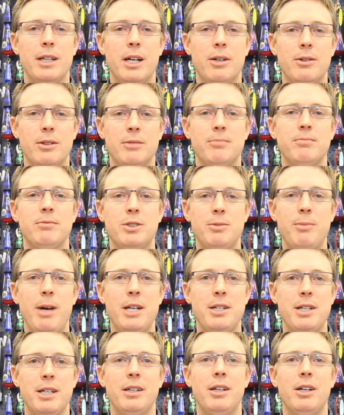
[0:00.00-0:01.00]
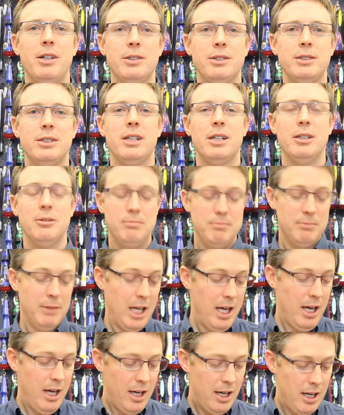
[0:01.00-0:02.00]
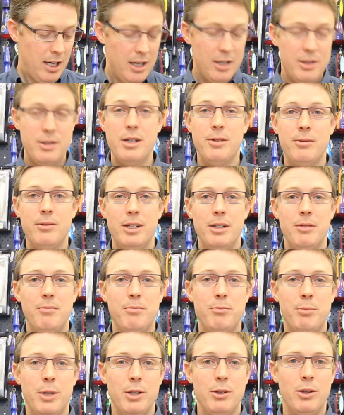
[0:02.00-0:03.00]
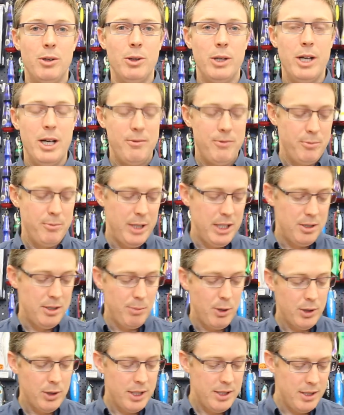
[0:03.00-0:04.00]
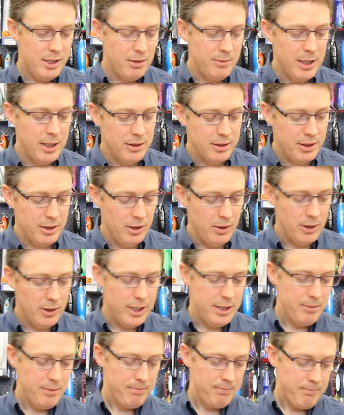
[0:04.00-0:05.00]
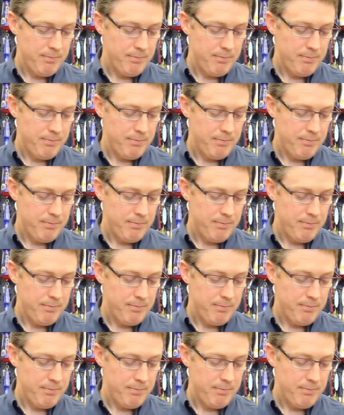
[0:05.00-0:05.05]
They were smashing those, so definitely be on the lookout for big spotties in amongst the longies.